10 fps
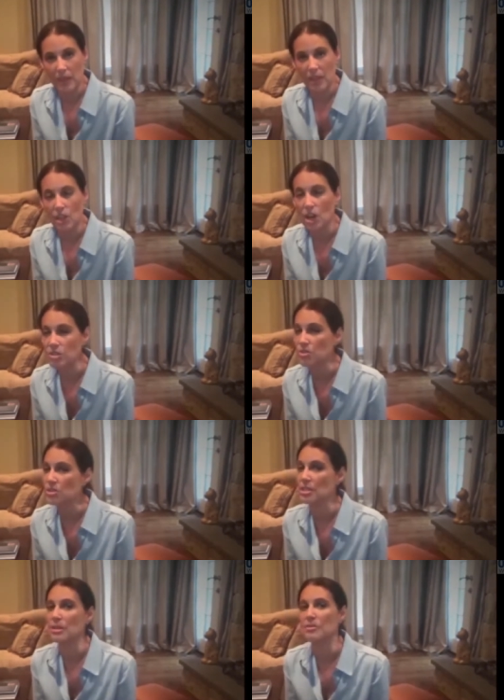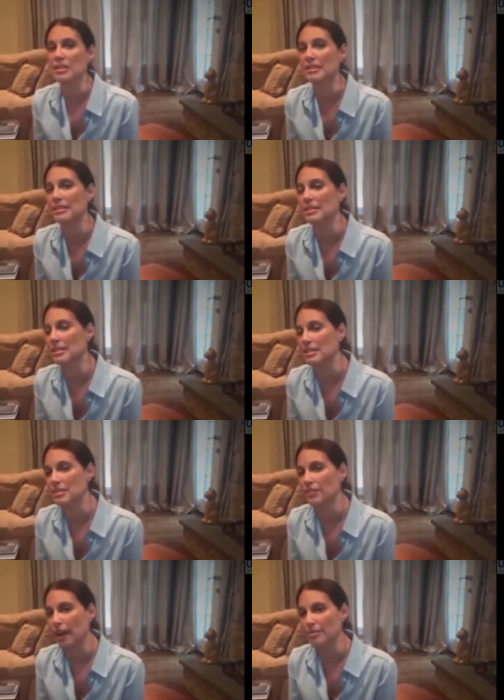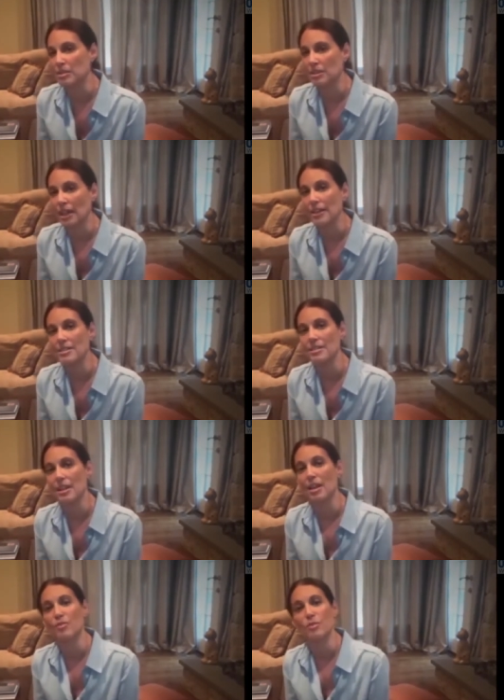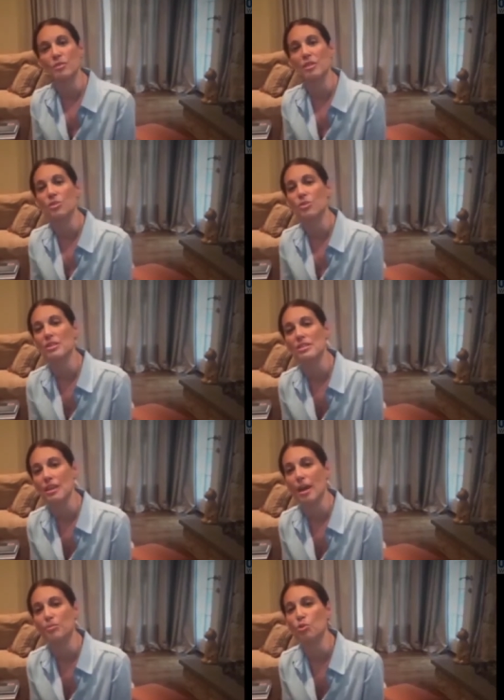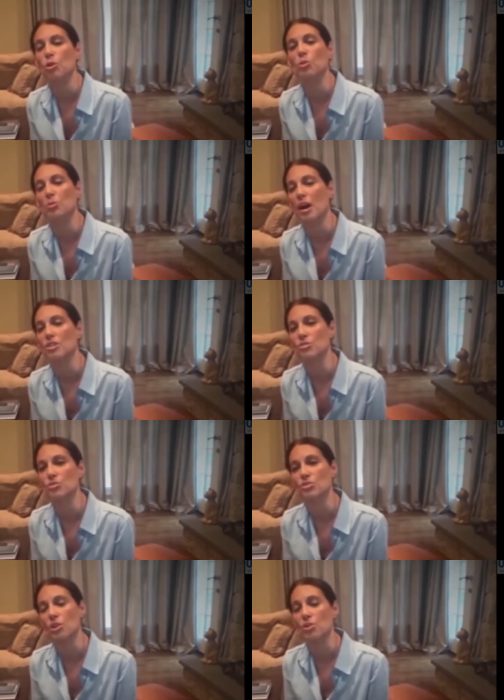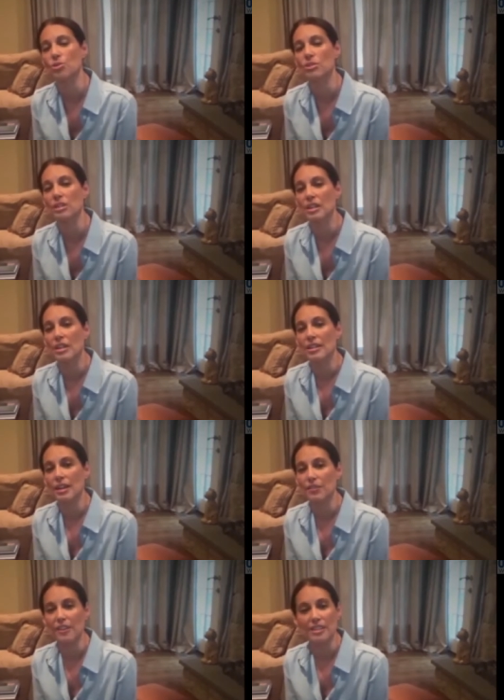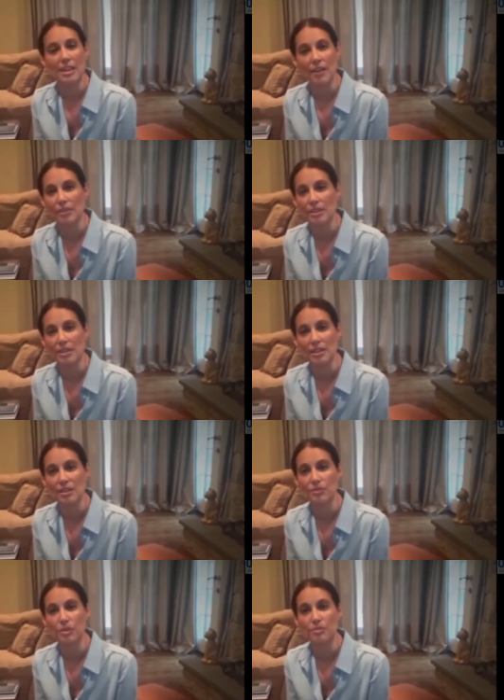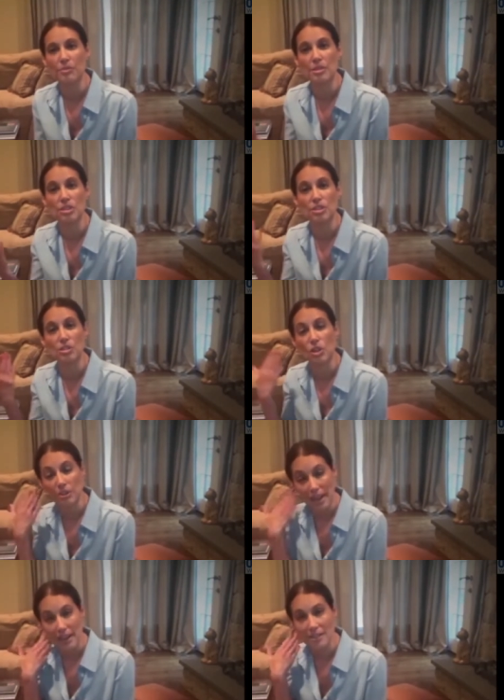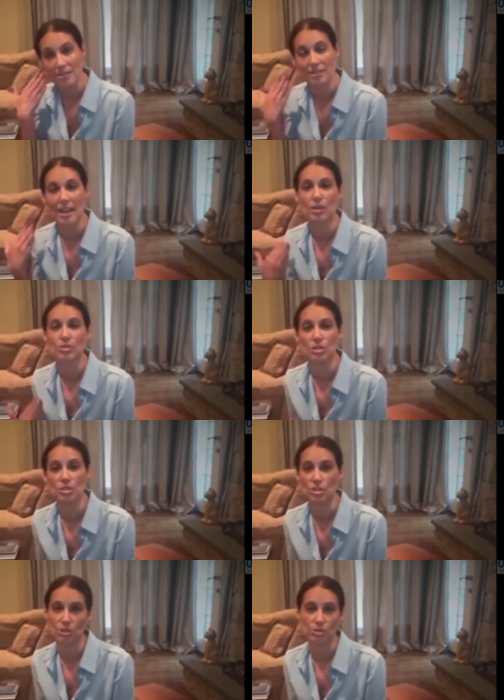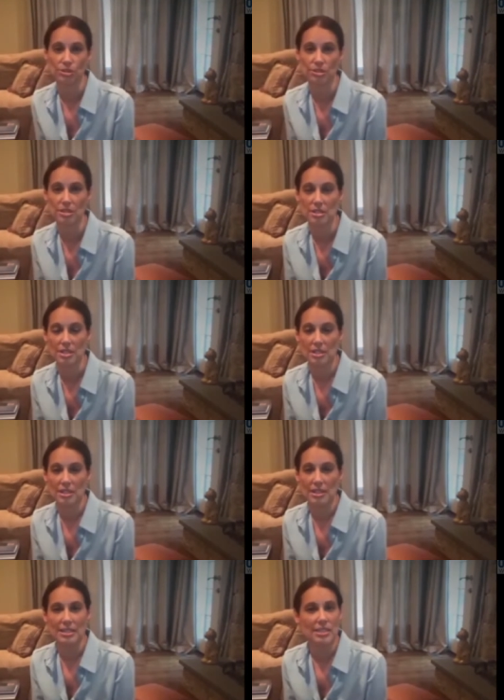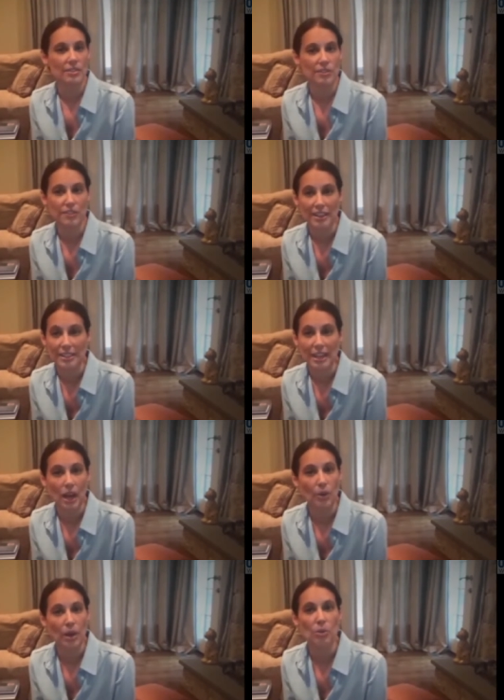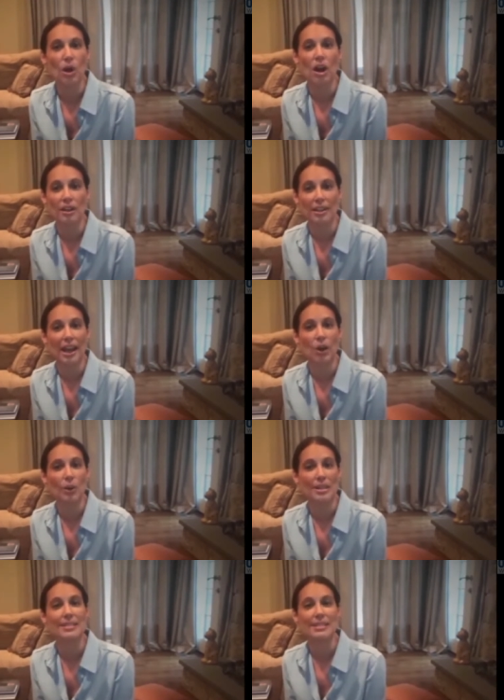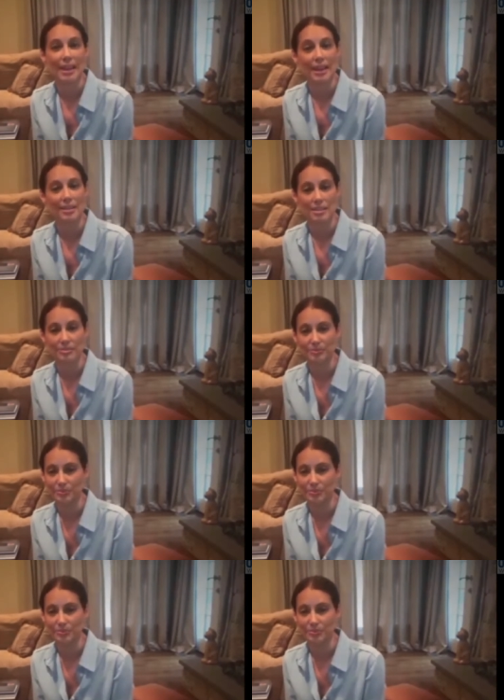It also seems that the adhesive capsulitis came from the increased abnormal postural tone that affects everything from the neck down to the shoulders. It's even affected how I walk and how I stand.